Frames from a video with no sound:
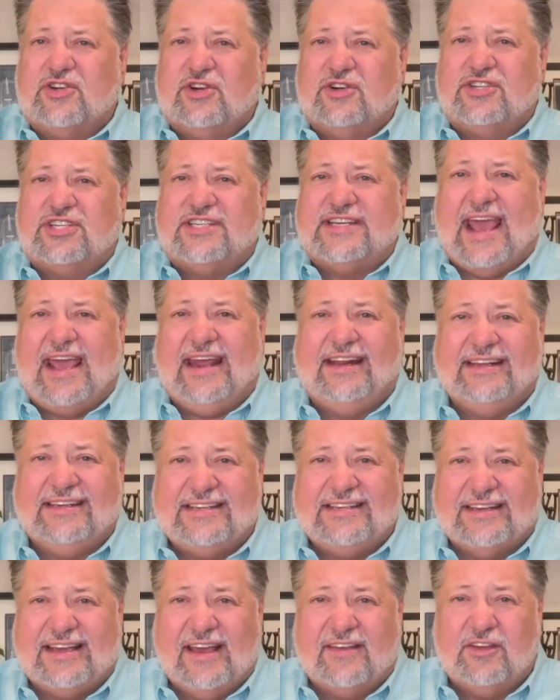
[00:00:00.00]
are standing
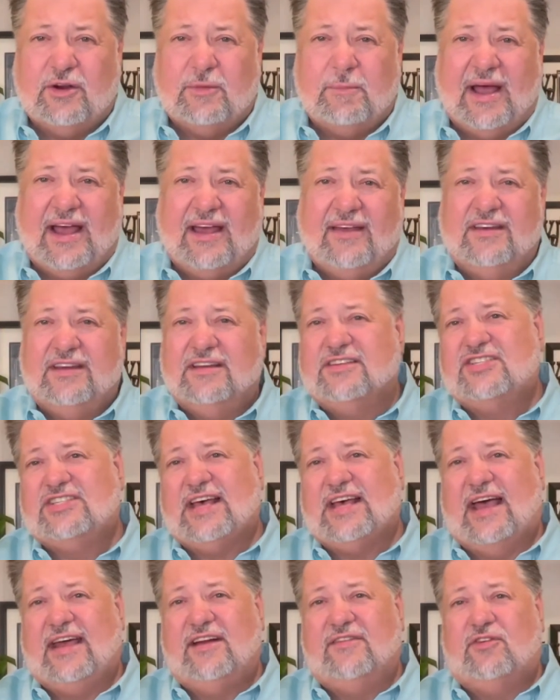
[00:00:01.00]
together by the
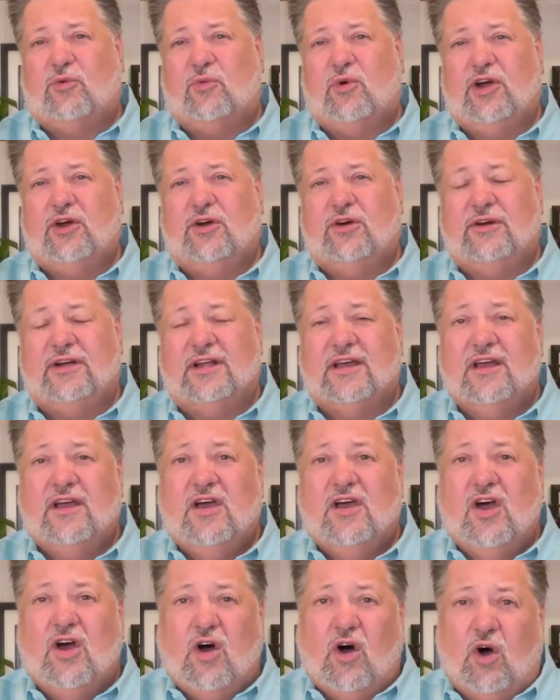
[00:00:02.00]
side of a road,
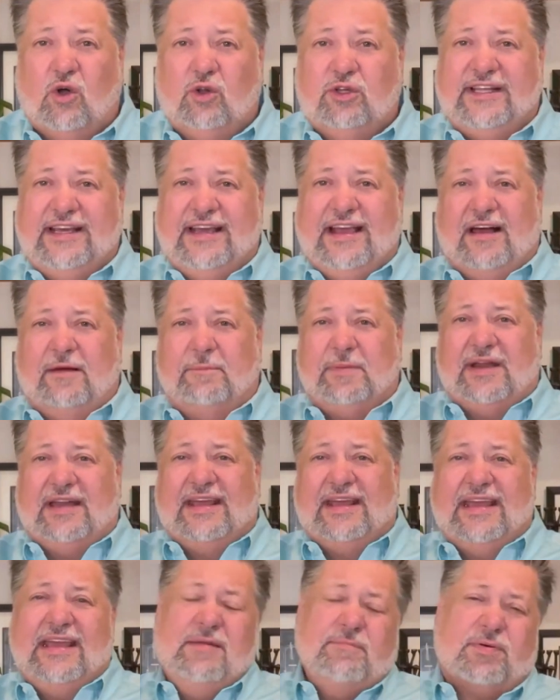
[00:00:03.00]
holding up an
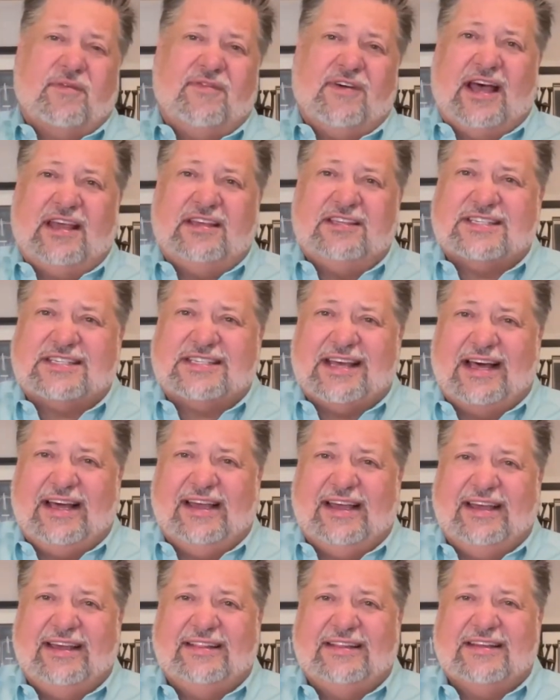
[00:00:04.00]
improvised
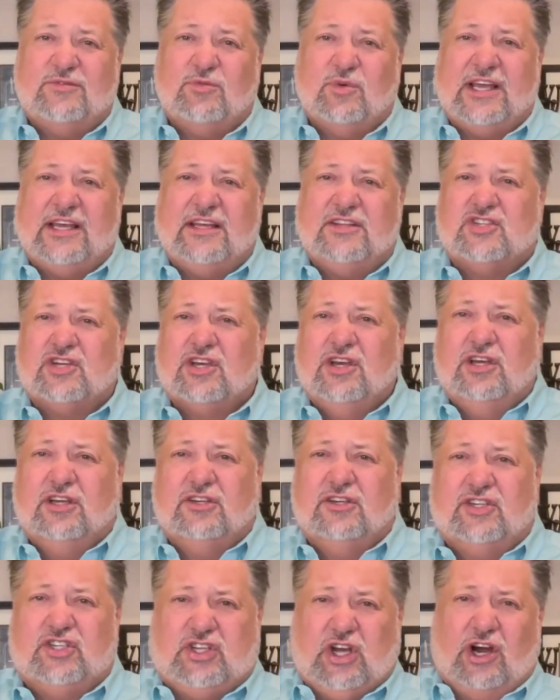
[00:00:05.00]
sign that reads,
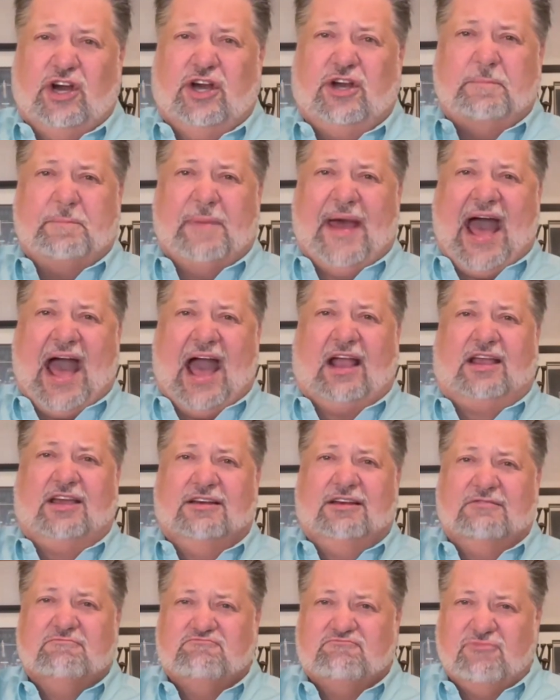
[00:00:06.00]
Turn
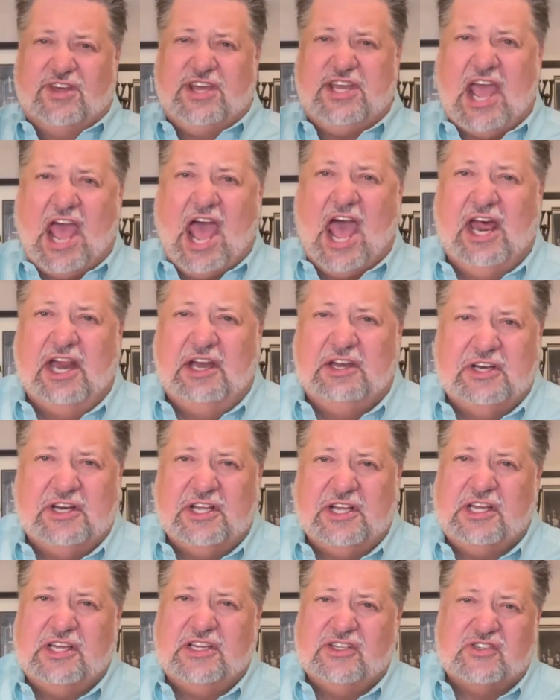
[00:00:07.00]
back! The end
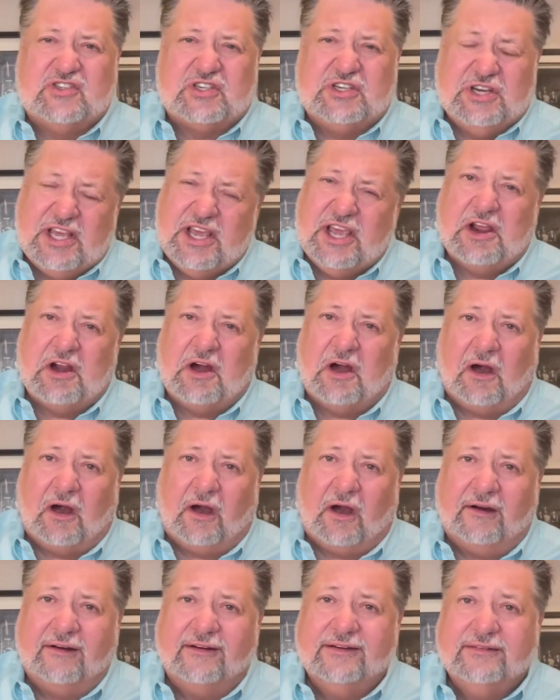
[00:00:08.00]
is
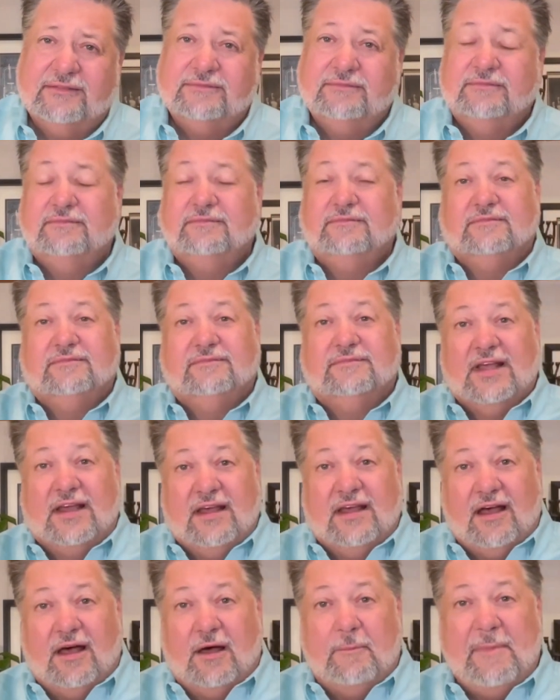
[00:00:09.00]
near!
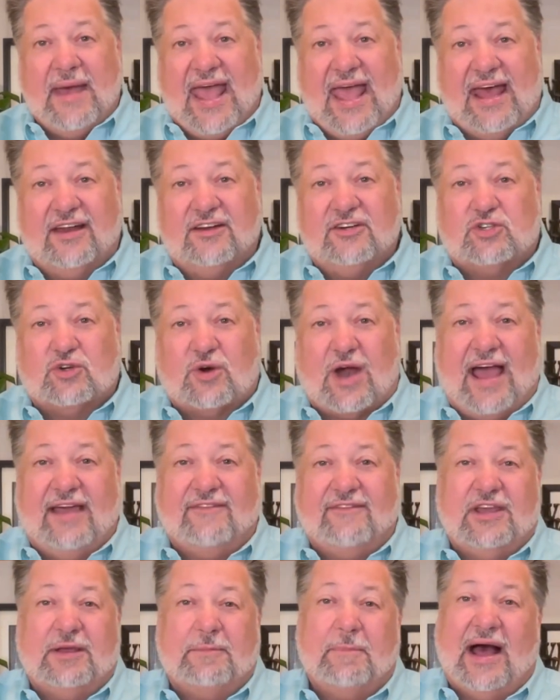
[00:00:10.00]
A man
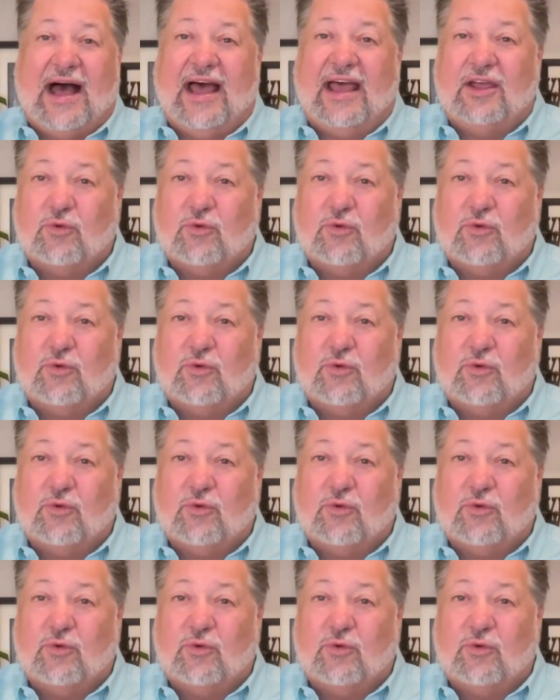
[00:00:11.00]
driving by